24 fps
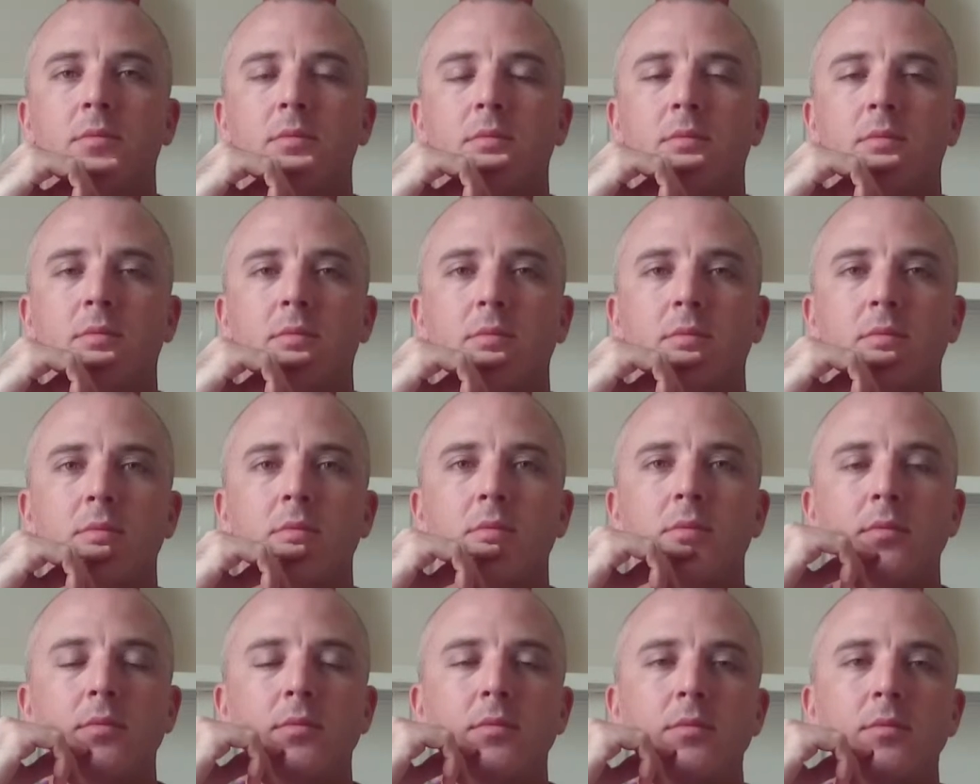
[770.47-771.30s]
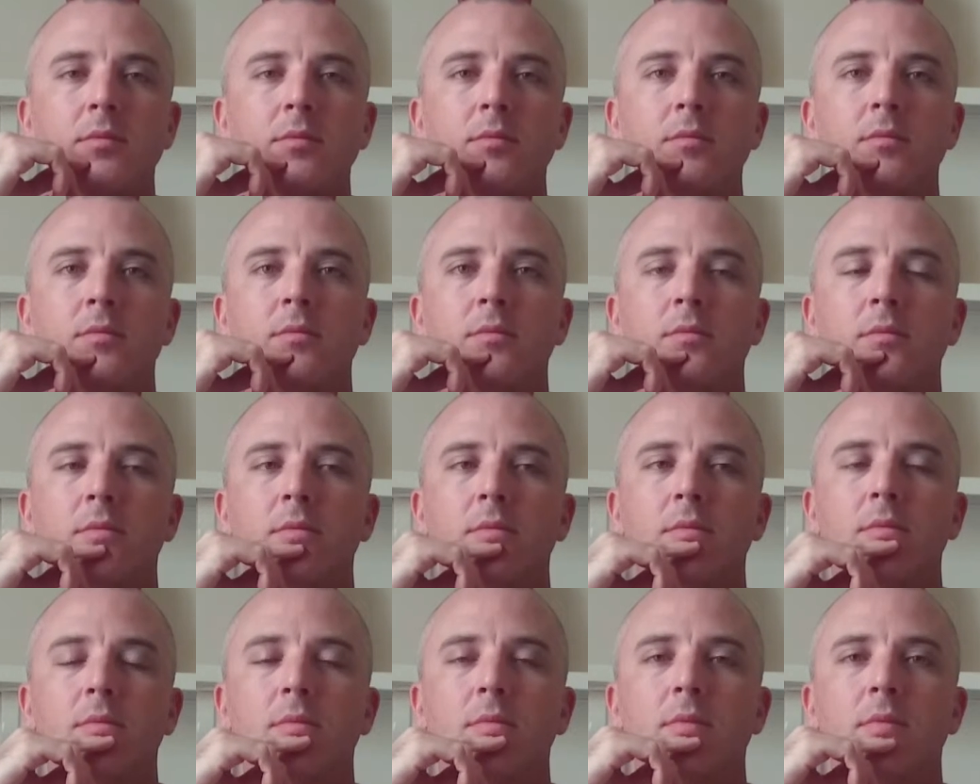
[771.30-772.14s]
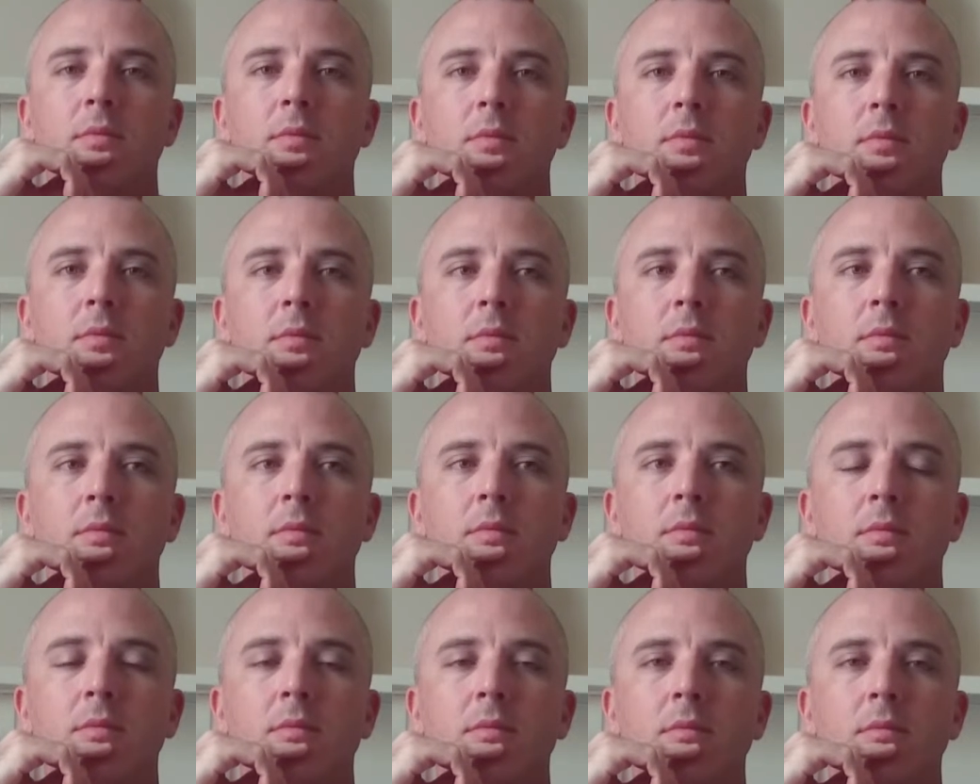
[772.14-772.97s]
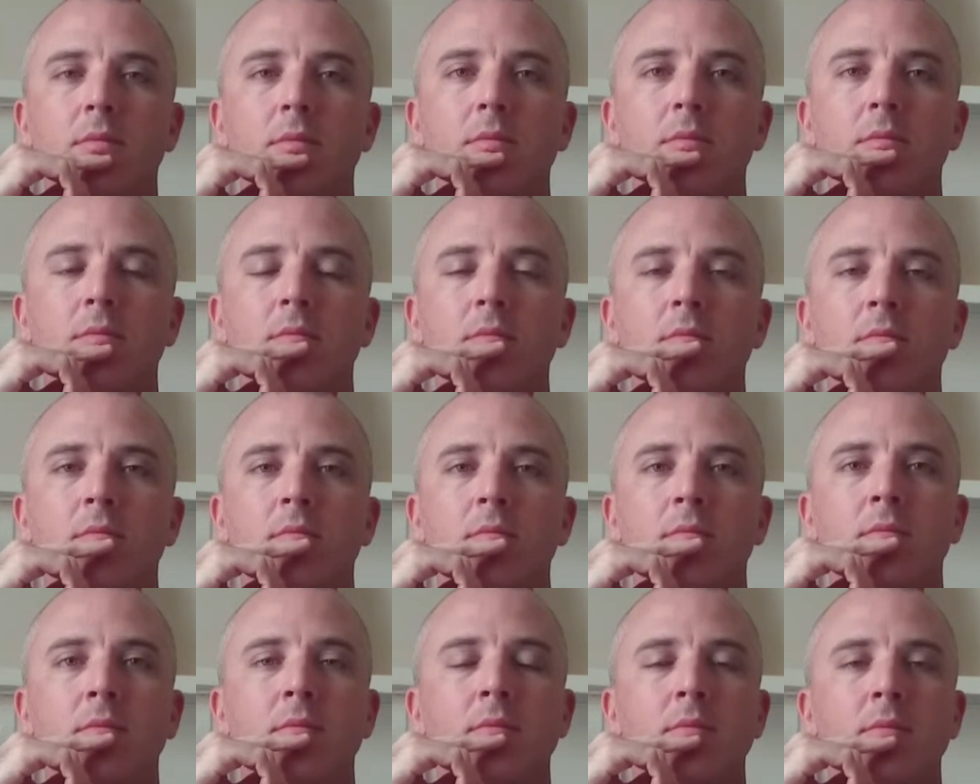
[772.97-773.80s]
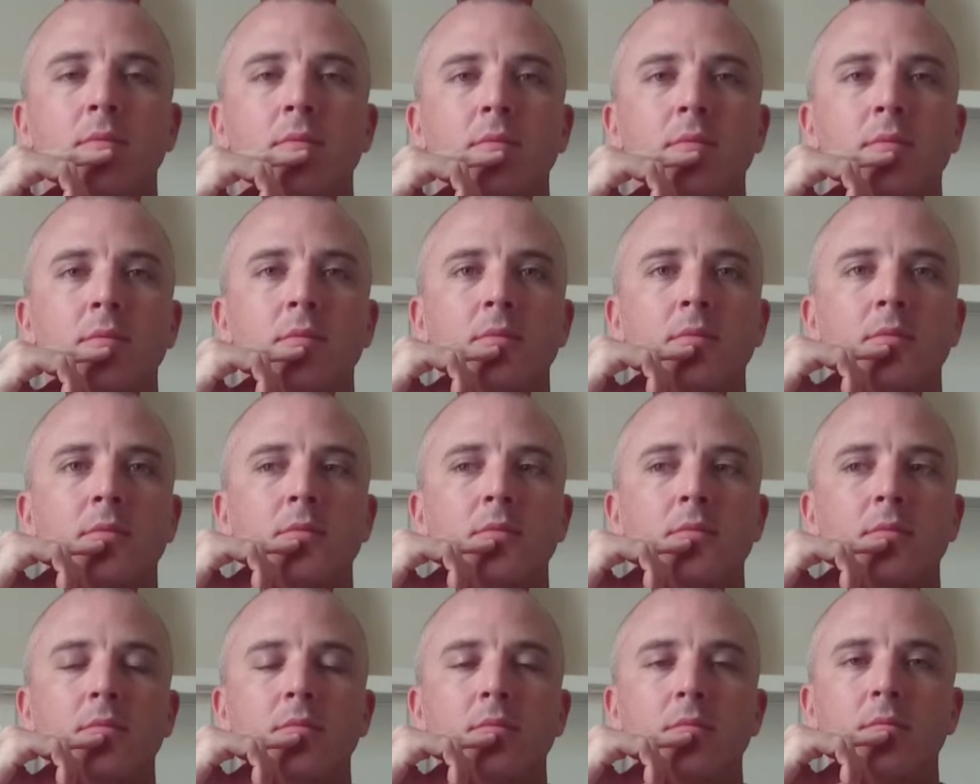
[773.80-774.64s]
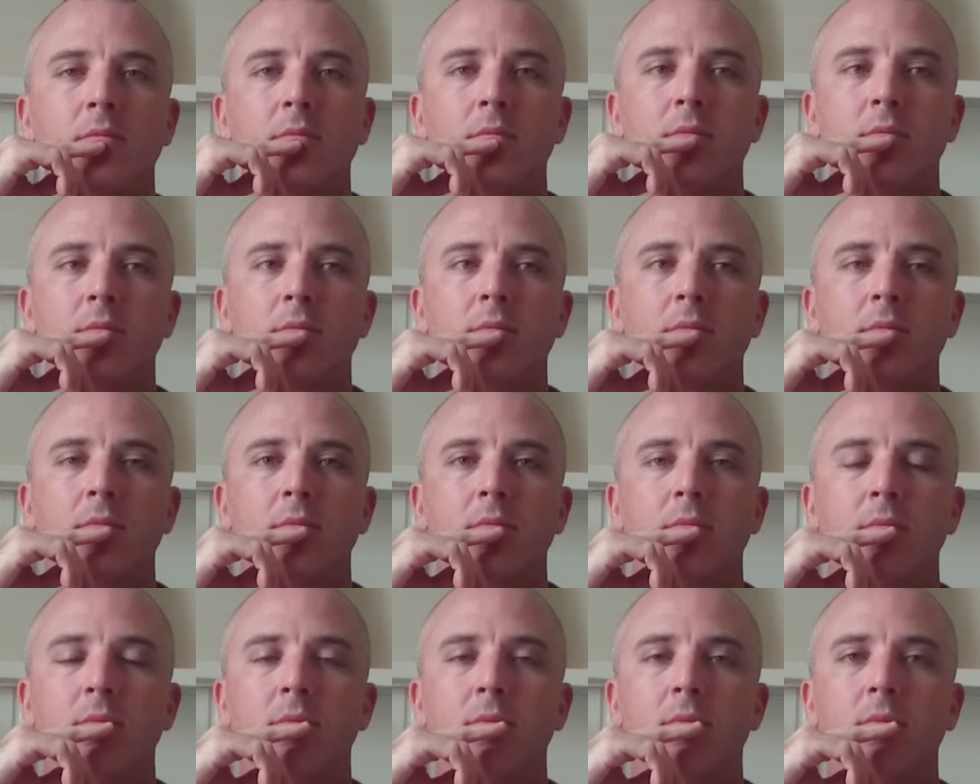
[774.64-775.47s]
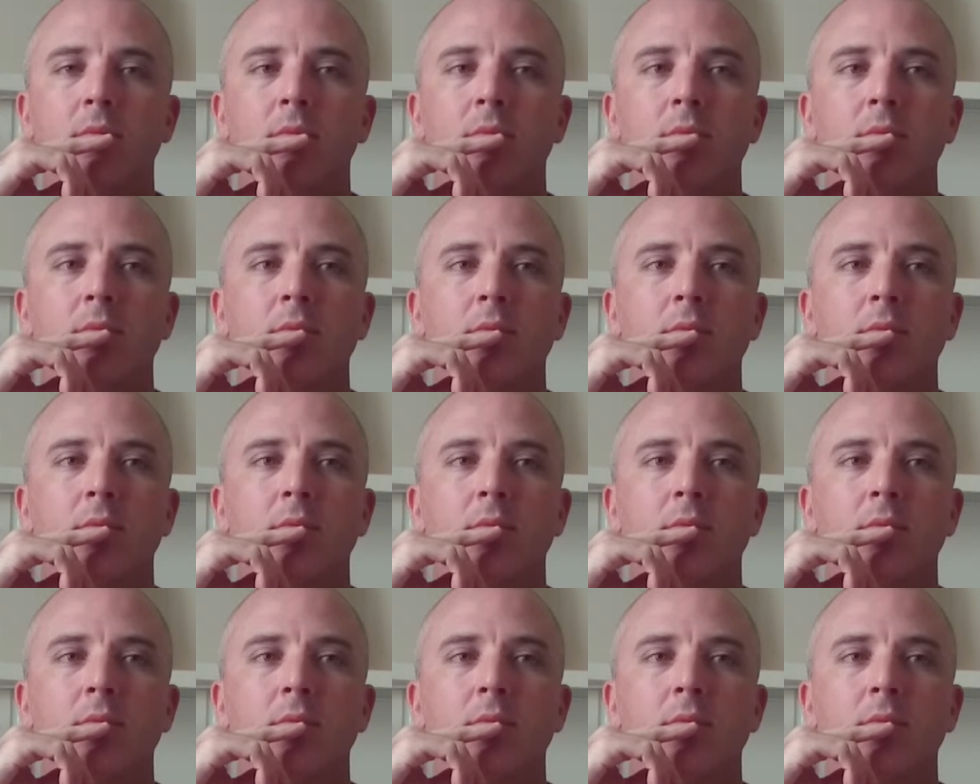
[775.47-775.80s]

as well as working with things like underwater sensor nodes, underwater sensor networks,